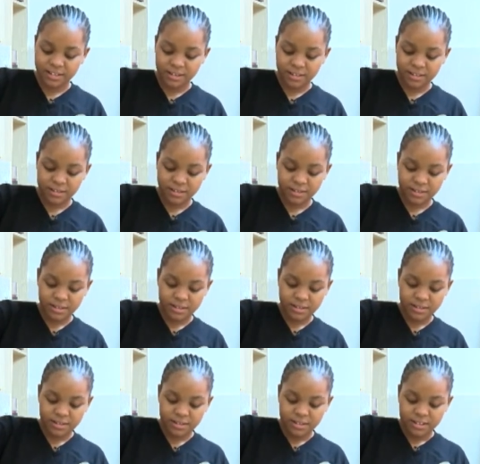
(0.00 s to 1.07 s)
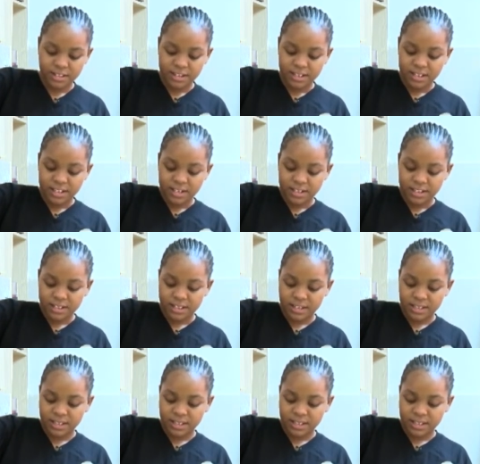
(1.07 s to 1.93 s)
Nobody speaks.